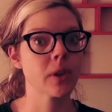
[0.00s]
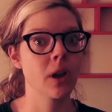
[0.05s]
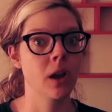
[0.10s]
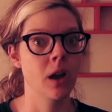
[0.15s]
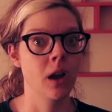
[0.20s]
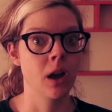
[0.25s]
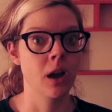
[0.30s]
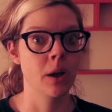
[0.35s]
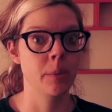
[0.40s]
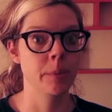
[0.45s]

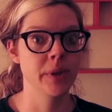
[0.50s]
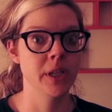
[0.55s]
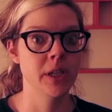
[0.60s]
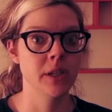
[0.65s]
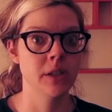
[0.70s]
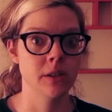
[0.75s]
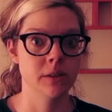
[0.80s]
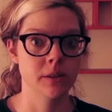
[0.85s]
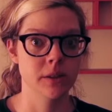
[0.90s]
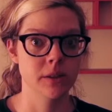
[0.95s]
Um, he
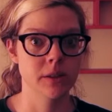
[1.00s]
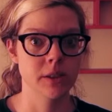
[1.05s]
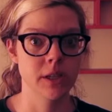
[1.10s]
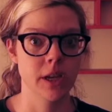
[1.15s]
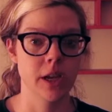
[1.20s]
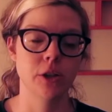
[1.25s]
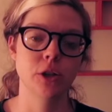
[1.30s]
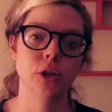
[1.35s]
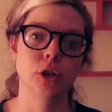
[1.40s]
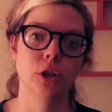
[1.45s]
does a
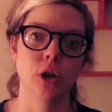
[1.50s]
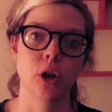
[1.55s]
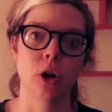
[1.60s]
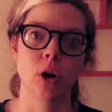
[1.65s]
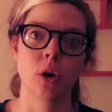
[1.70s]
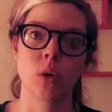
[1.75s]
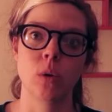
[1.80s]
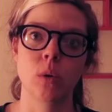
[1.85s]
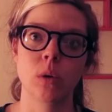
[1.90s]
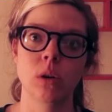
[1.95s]
sketch
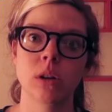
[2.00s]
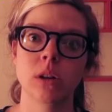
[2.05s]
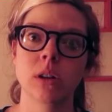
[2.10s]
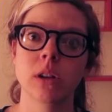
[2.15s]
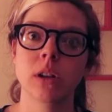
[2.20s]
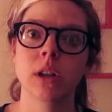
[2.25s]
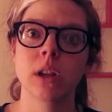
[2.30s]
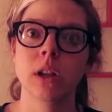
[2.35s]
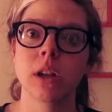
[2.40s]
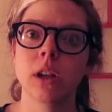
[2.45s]
show.
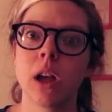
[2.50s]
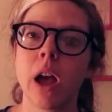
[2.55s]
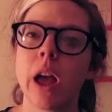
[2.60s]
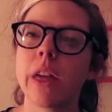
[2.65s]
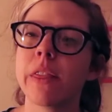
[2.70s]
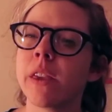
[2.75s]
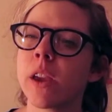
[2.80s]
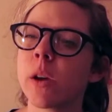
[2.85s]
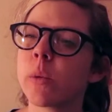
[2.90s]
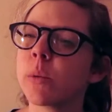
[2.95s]

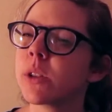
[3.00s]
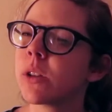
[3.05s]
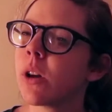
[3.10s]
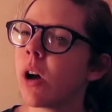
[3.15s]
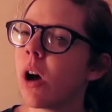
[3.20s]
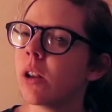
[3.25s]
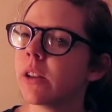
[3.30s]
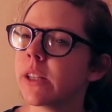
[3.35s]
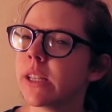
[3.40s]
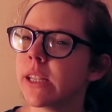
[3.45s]
I think it was
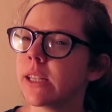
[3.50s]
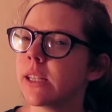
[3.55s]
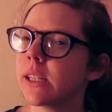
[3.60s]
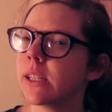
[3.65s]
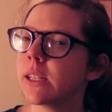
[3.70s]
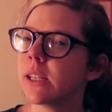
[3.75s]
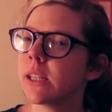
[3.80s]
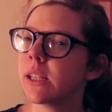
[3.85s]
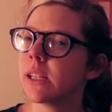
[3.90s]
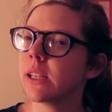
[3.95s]
called
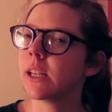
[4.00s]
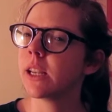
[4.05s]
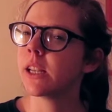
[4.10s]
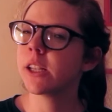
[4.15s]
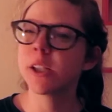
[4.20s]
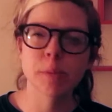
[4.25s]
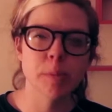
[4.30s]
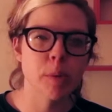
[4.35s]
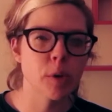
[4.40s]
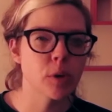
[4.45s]

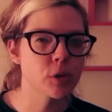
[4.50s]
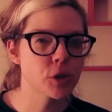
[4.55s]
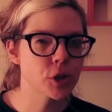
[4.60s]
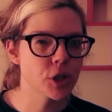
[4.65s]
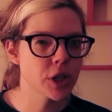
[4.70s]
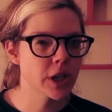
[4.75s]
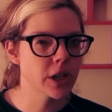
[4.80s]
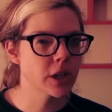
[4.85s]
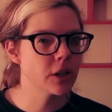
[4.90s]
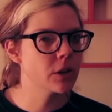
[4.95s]
It's
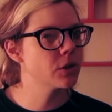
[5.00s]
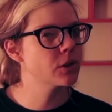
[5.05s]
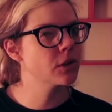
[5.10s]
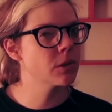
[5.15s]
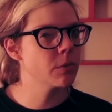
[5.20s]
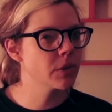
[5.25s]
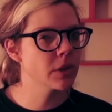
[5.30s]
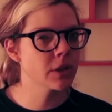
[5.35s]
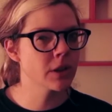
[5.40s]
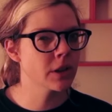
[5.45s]
Bullshit or
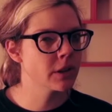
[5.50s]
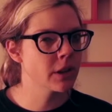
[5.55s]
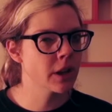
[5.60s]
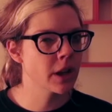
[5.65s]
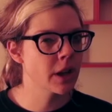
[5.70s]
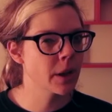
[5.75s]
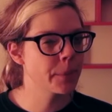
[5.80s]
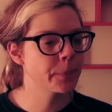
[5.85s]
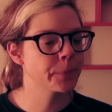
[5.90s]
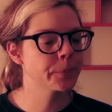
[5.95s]
something like
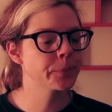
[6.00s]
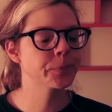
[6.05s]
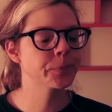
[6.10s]
that.